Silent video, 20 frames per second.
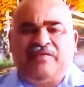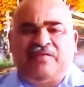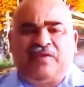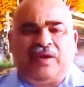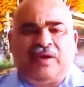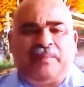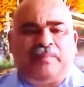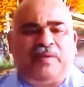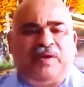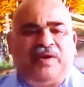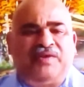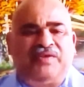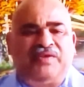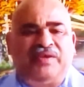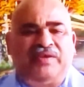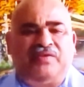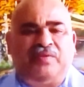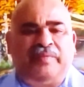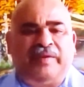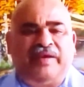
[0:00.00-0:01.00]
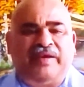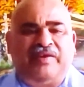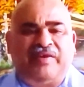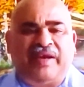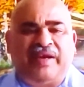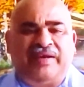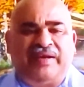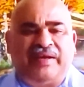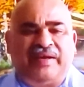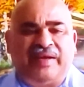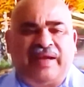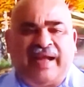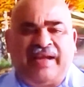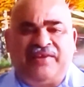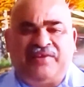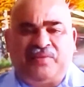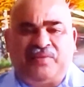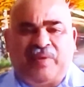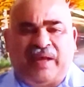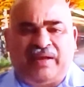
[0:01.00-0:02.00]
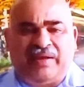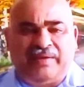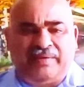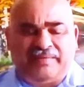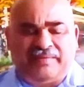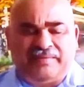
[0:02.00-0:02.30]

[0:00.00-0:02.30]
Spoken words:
for a person to be treated as one.